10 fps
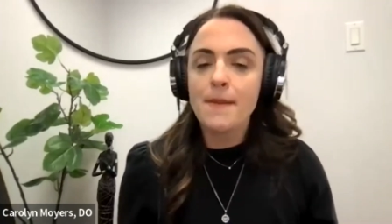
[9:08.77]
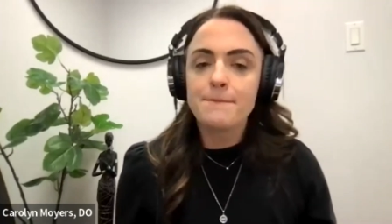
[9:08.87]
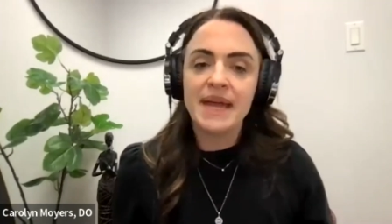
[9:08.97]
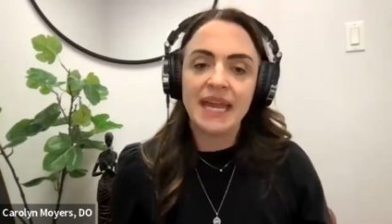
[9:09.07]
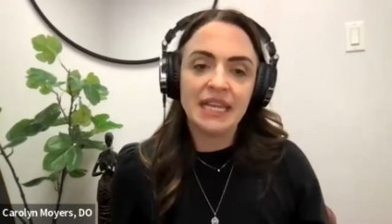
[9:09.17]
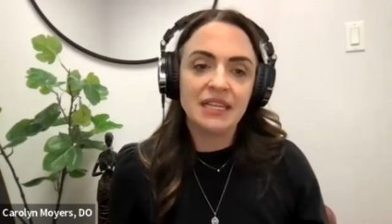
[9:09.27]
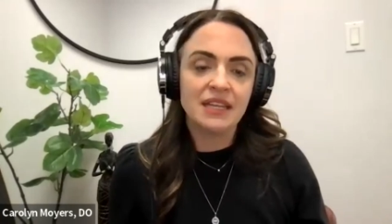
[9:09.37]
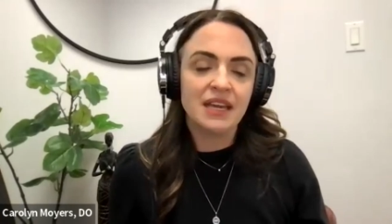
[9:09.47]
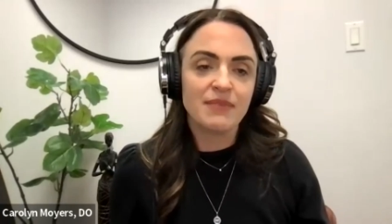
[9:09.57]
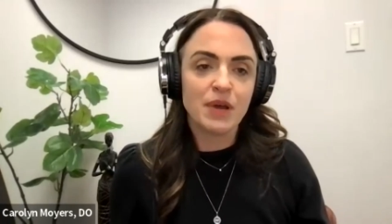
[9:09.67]
pain
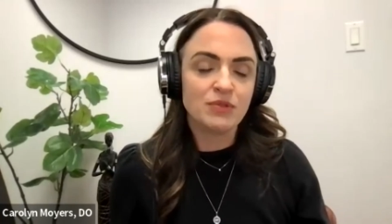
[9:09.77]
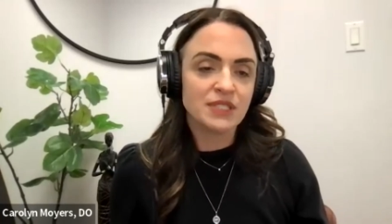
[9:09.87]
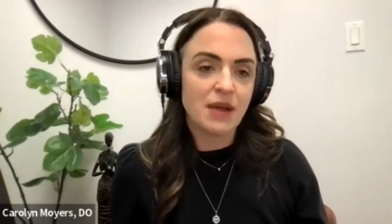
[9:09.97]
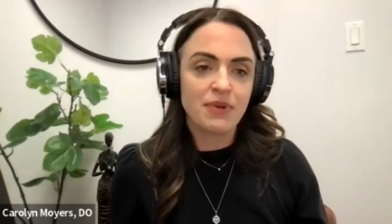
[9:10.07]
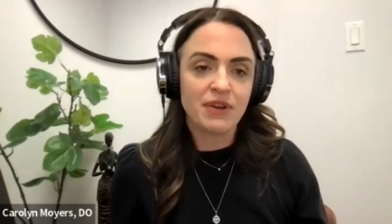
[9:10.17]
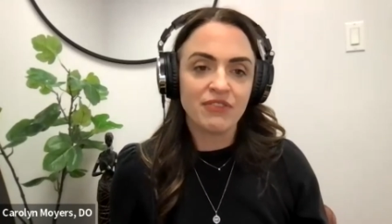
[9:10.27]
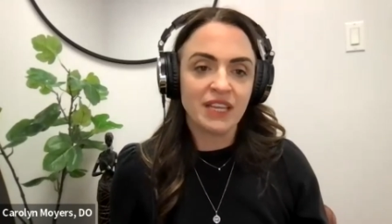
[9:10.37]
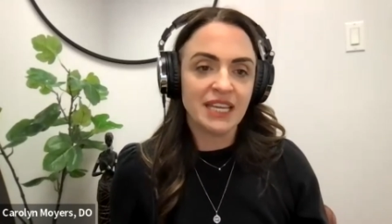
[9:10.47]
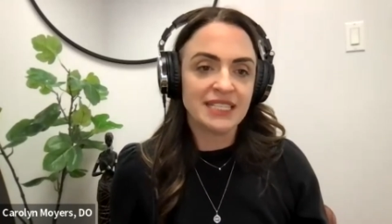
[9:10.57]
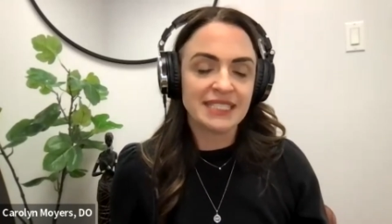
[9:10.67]

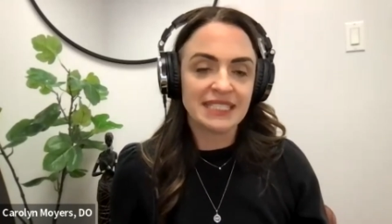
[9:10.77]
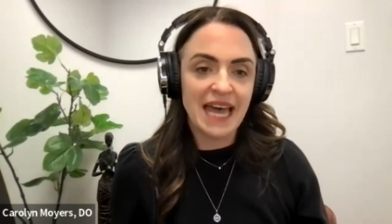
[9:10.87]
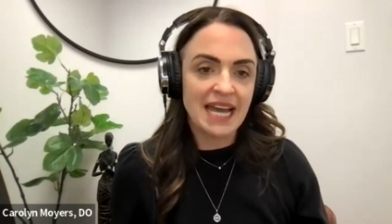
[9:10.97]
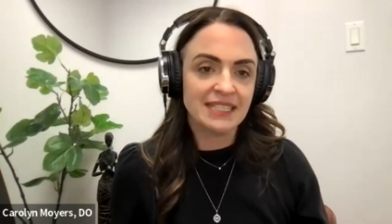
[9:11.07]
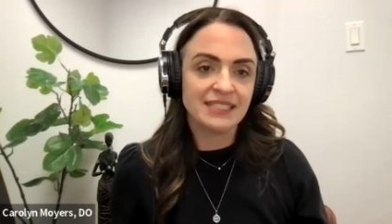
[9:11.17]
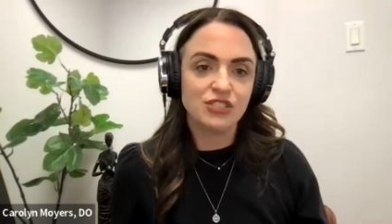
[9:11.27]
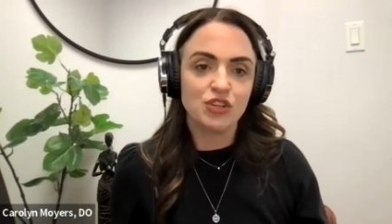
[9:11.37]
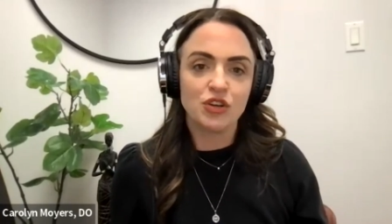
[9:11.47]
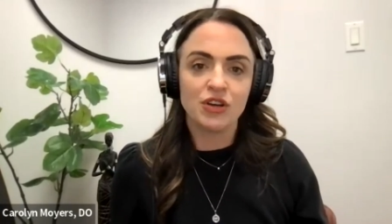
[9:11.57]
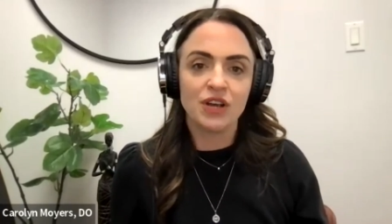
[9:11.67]
postoperatively is less,
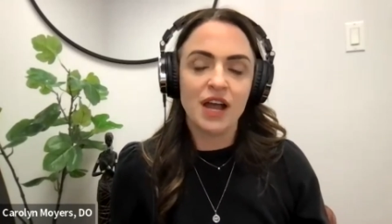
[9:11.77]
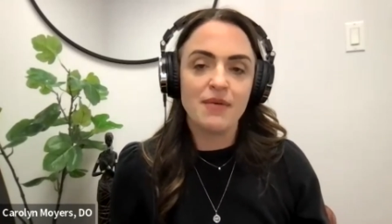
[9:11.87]
your